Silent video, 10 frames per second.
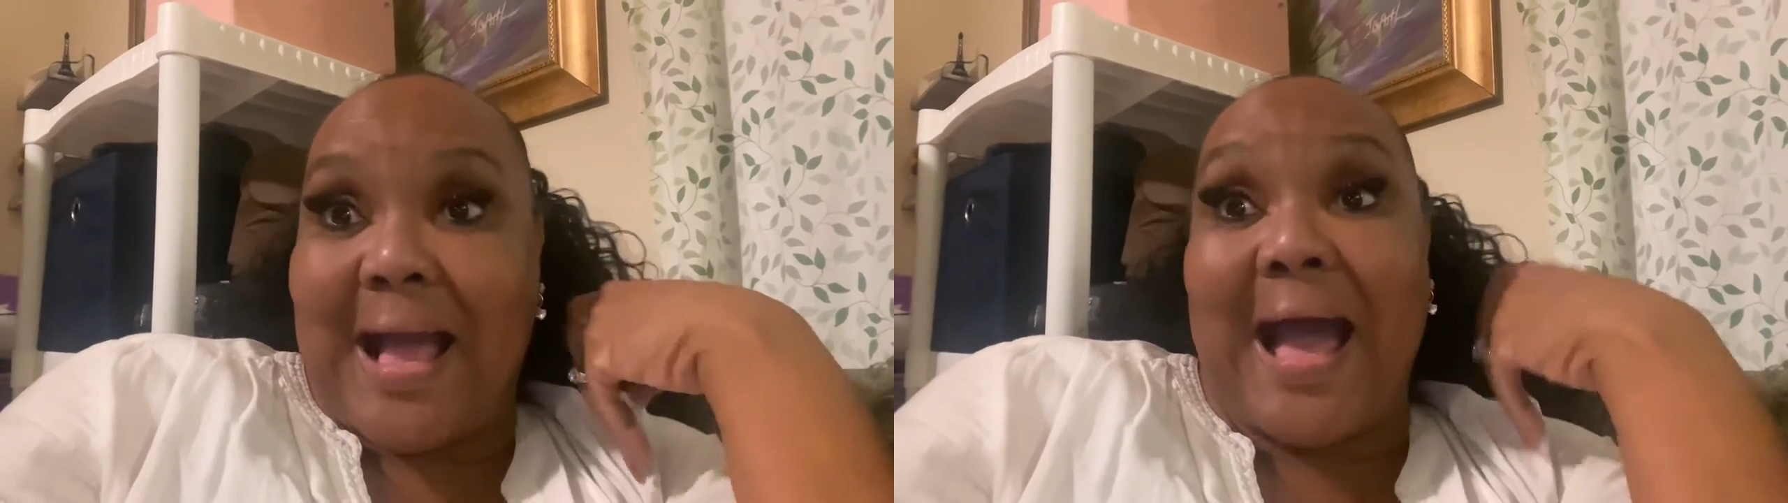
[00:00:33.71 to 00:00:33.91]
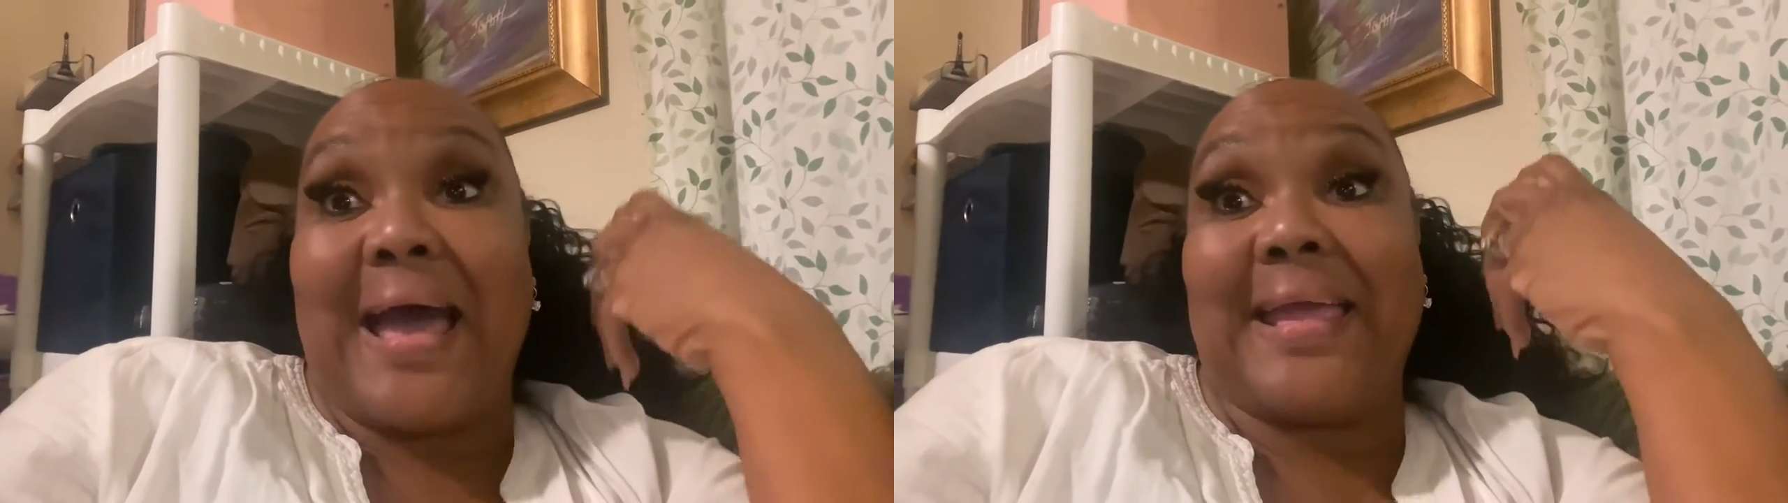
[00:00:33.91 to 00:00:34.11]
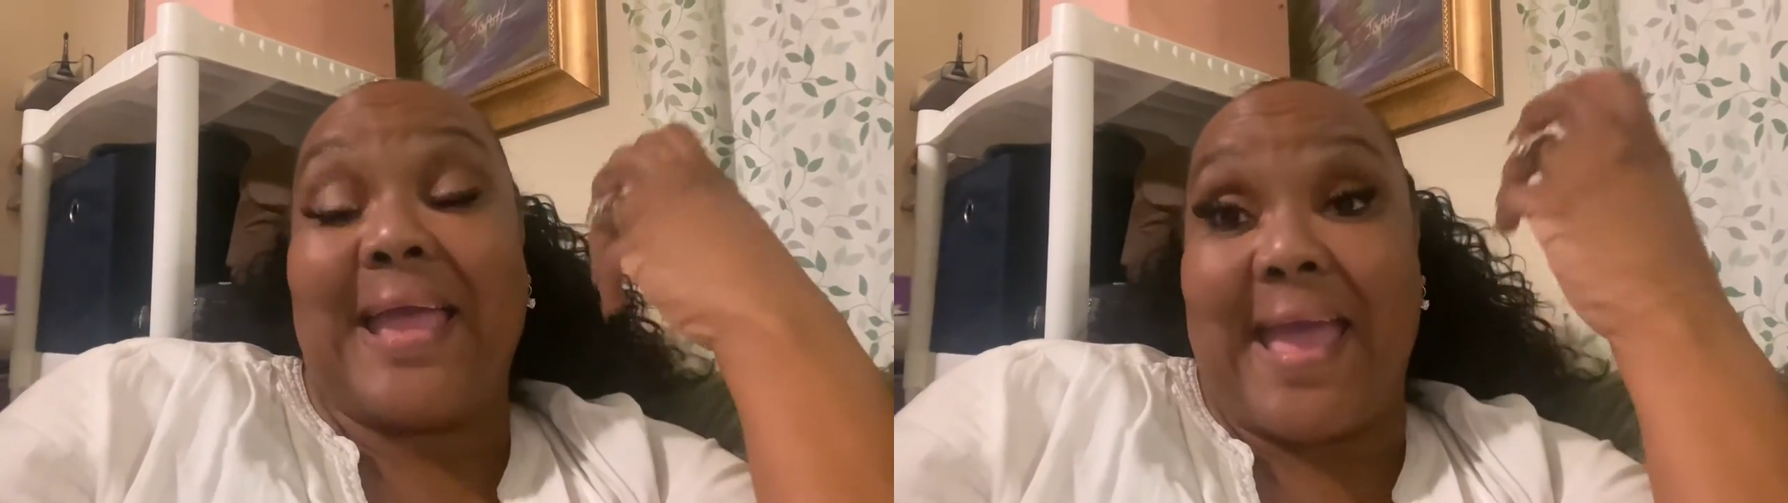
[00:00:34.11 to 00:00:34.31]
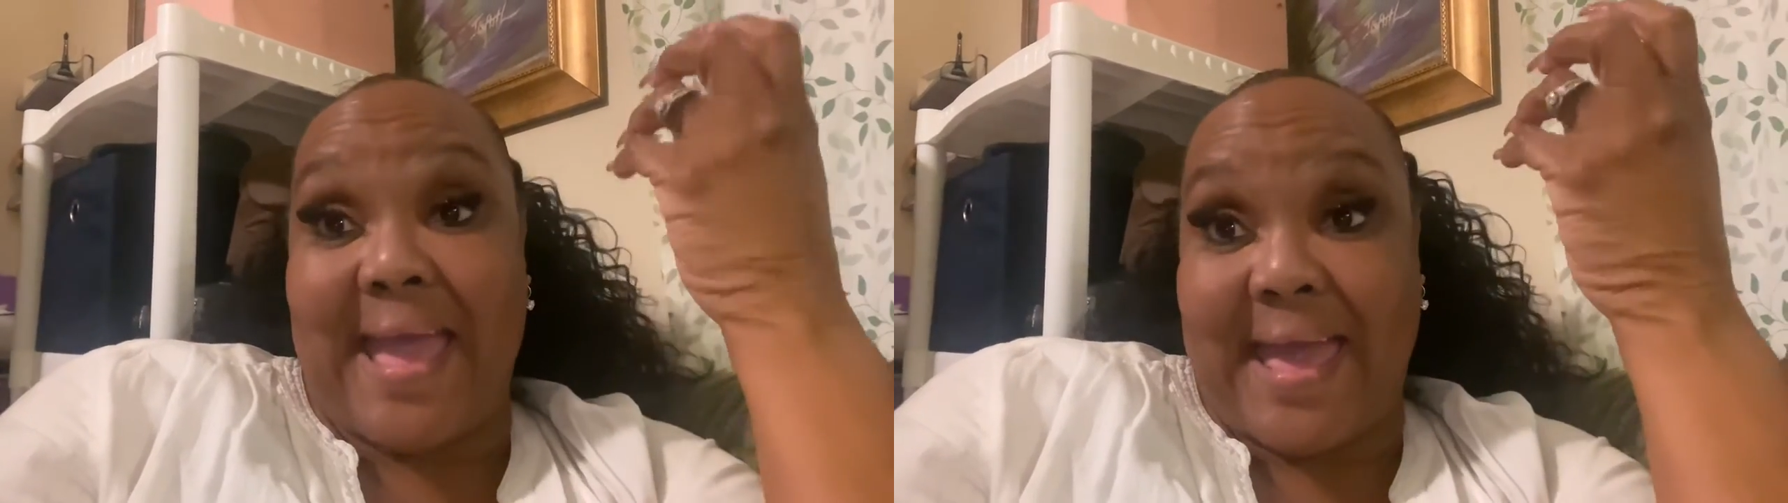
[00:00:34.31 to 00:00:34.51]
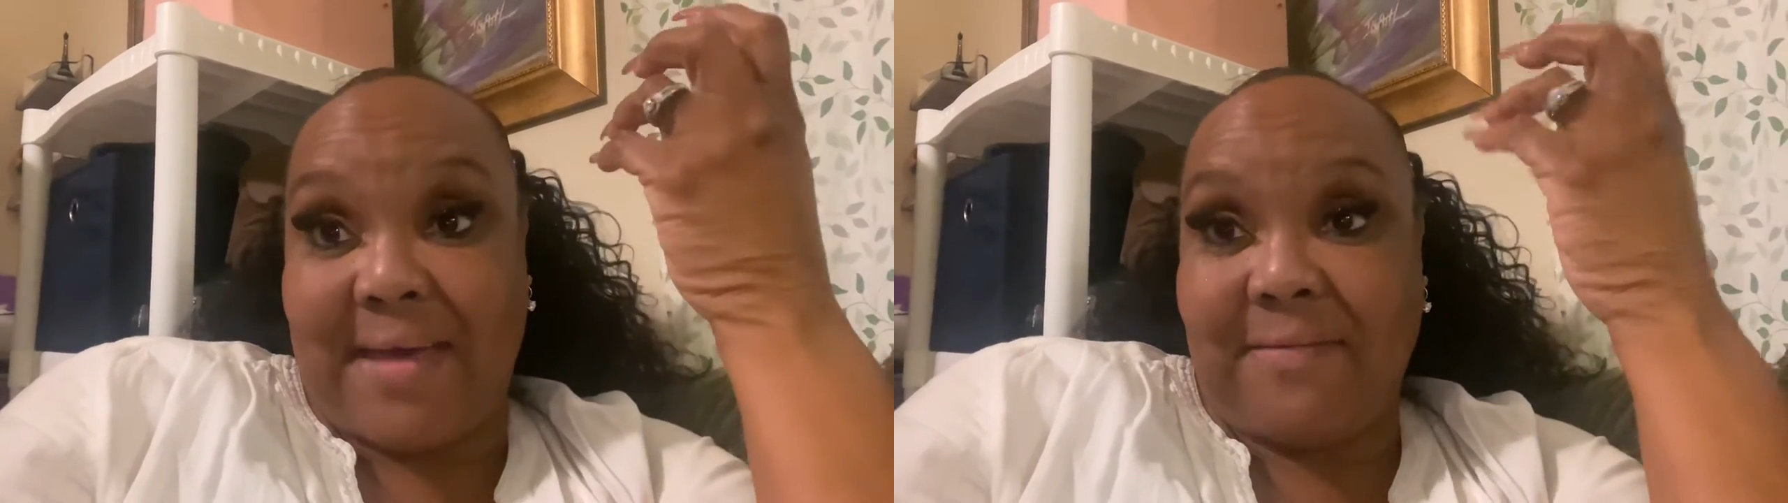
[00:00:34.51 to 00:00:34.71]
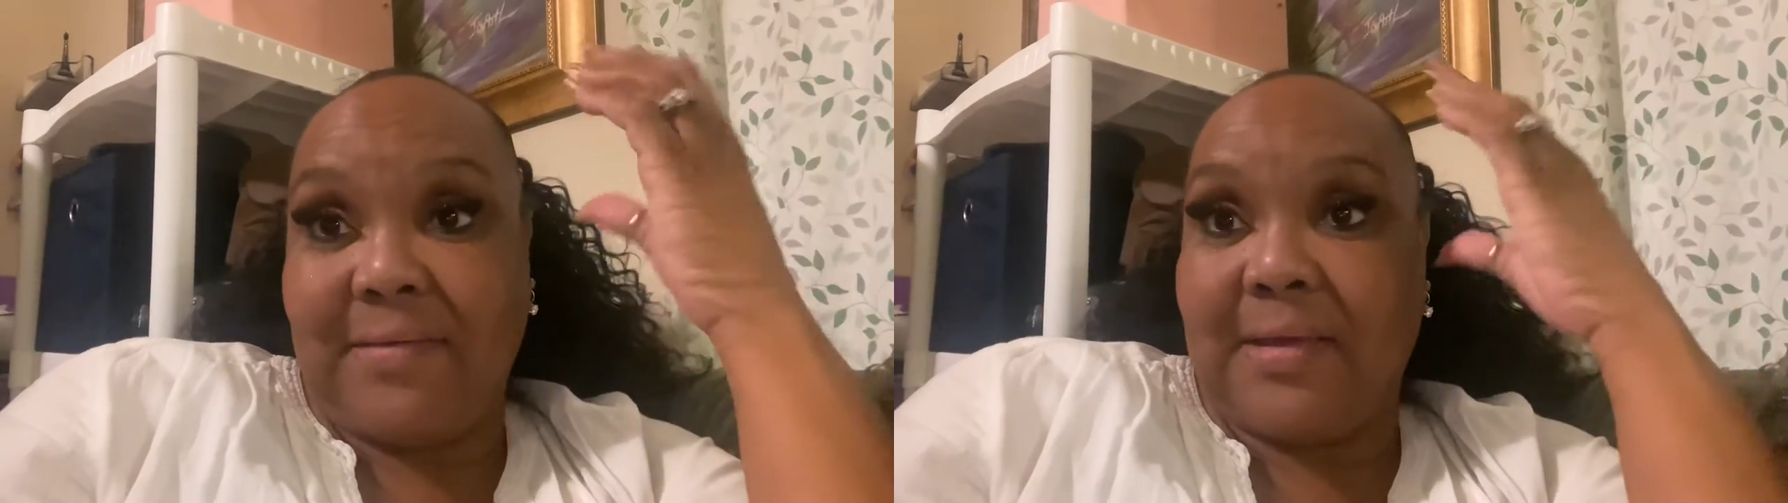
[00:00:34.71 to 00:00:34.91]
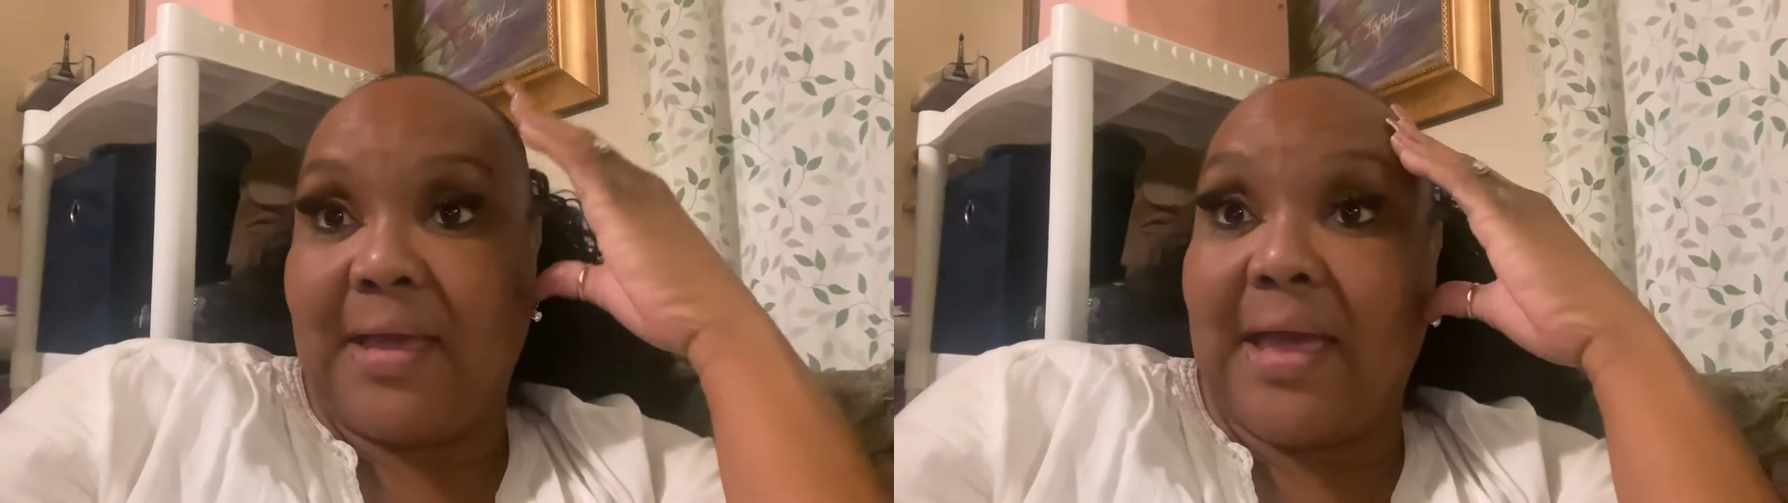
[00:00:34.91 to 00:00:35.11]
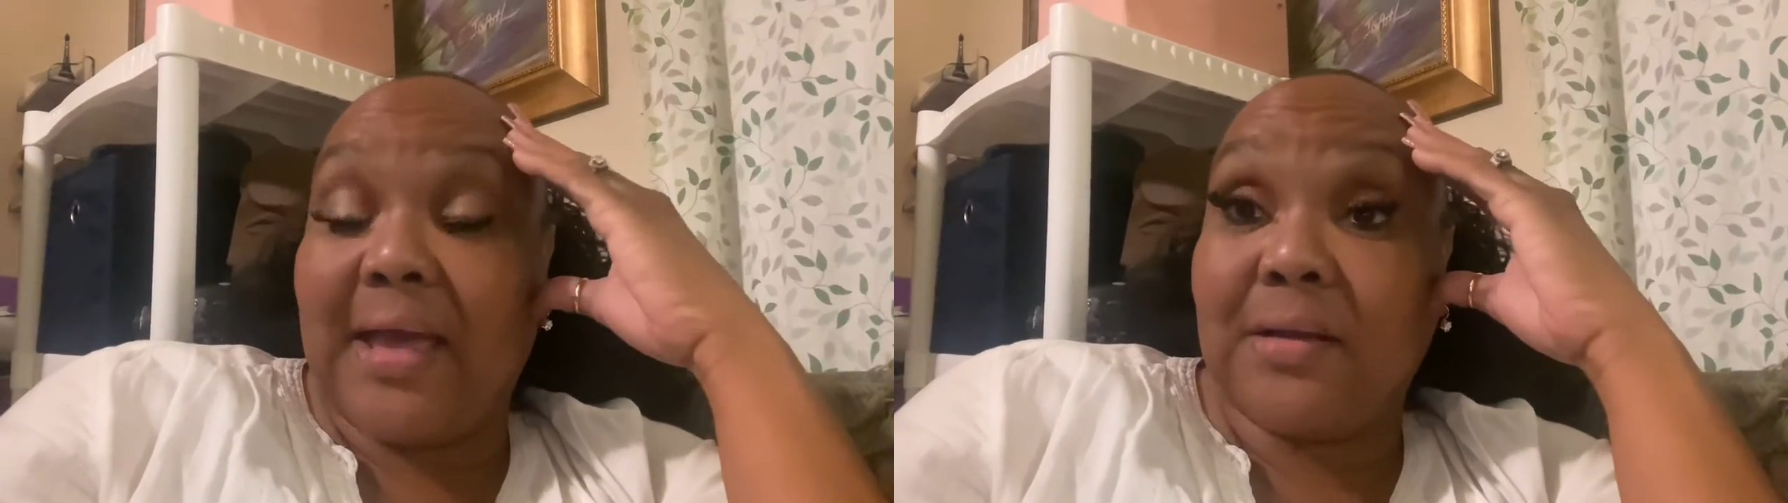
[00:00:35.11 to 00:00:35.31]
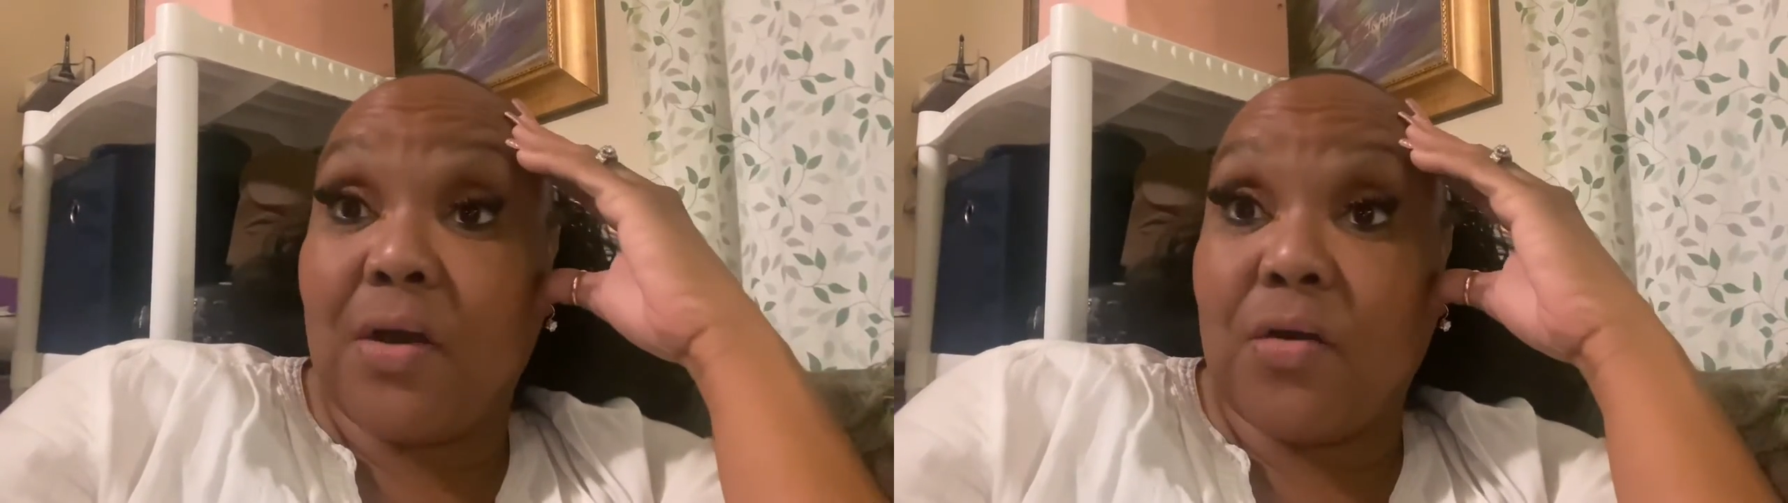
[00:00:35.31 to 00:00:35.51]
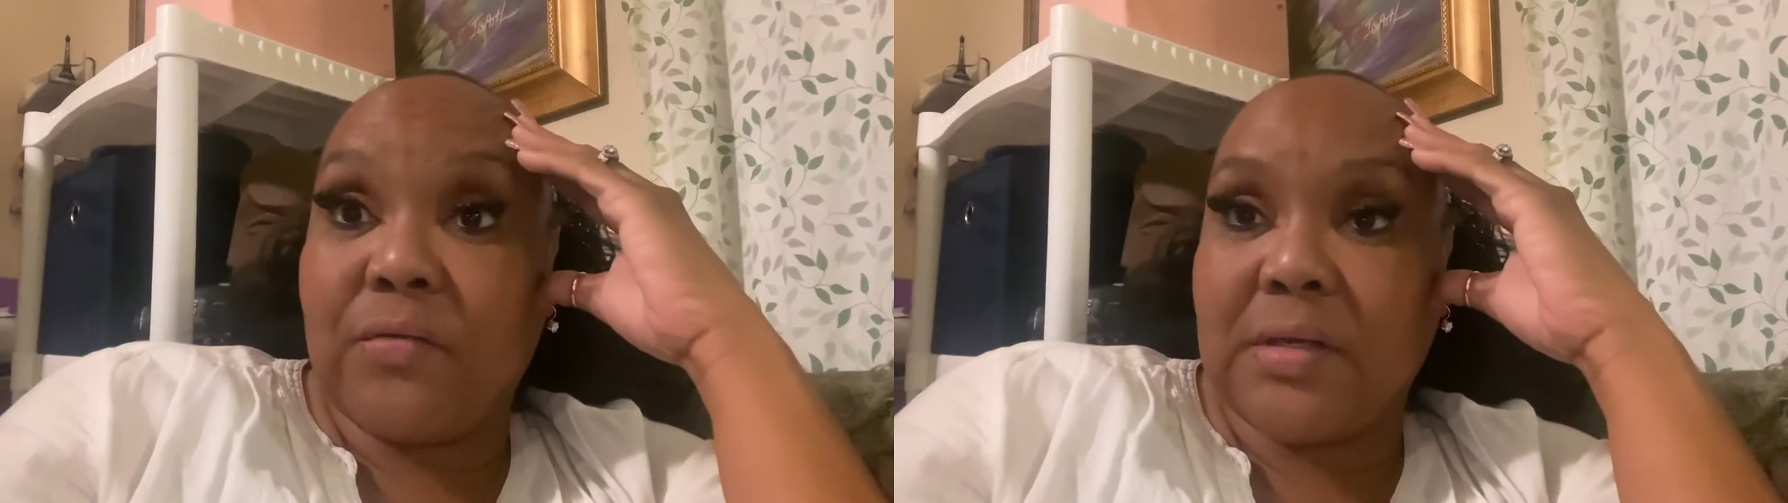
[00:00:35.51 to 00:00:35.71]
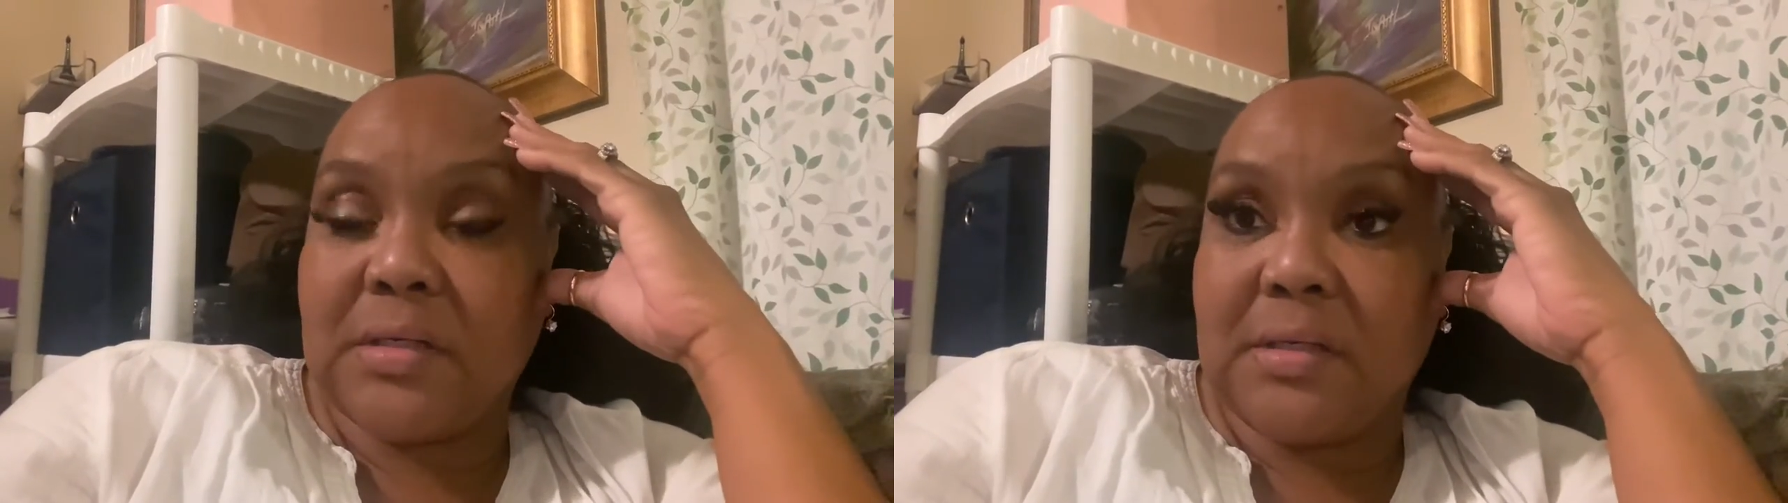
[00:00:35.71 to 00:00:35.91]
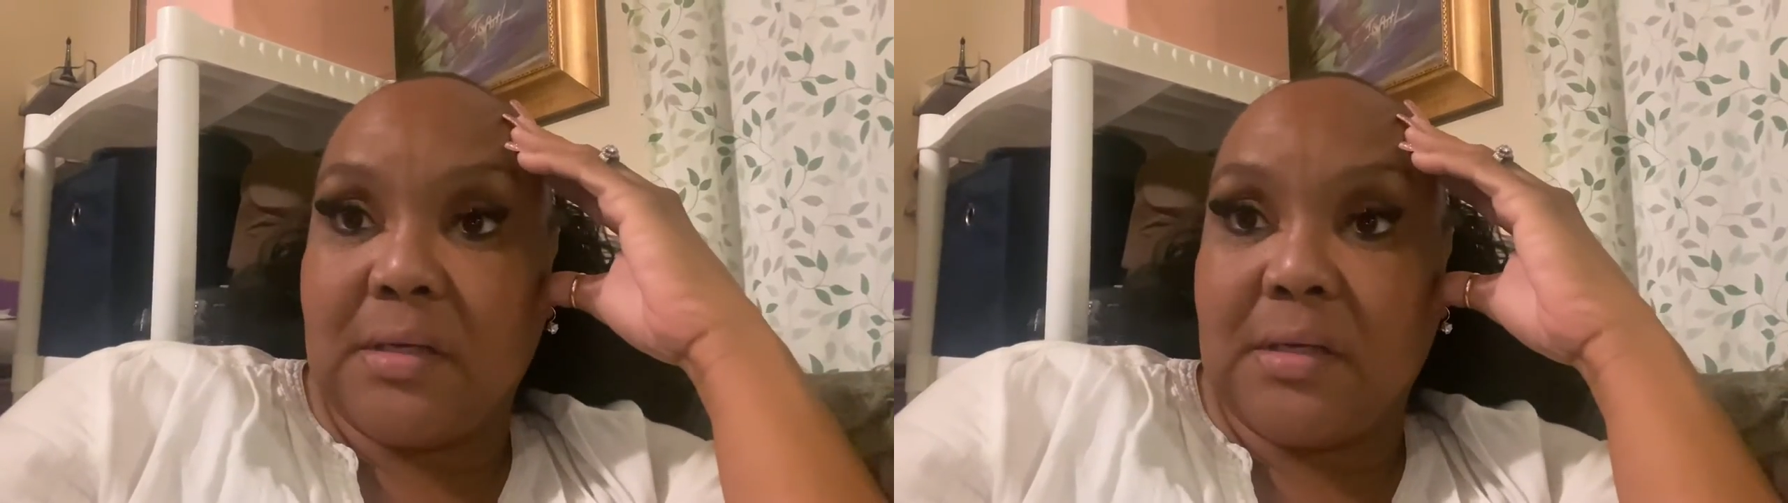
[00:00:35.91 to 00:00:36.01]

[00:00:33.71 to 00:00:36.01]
I have had COVID.